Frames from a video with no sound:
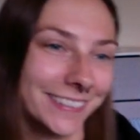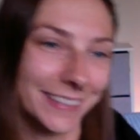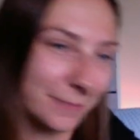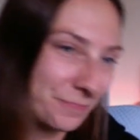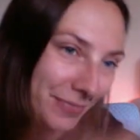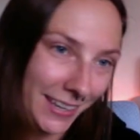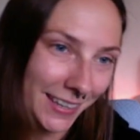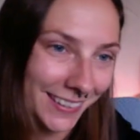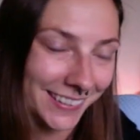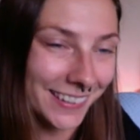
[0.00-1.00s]
and
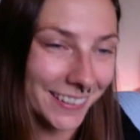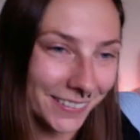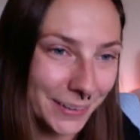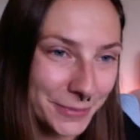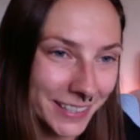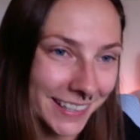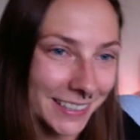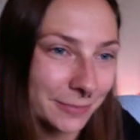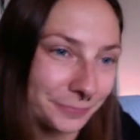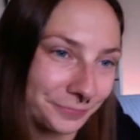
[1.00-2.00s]
you know what I'm saying.